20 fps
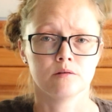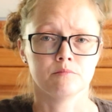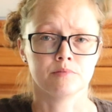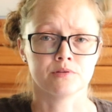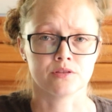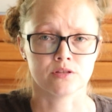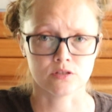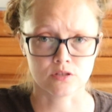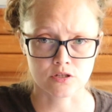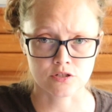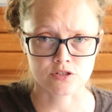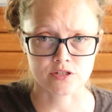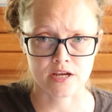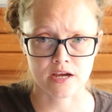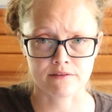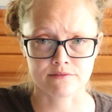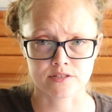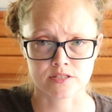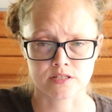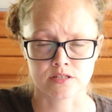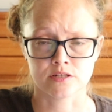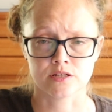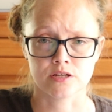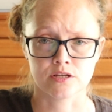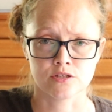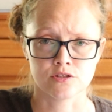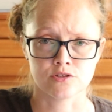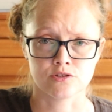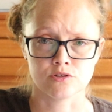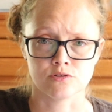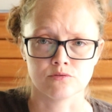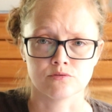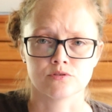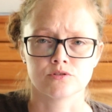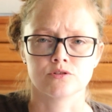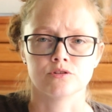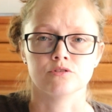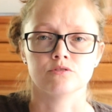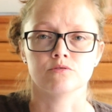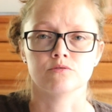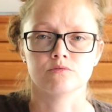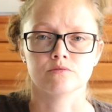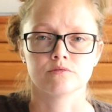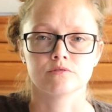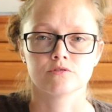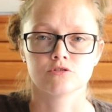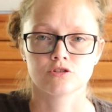But the lunge cavesson is used to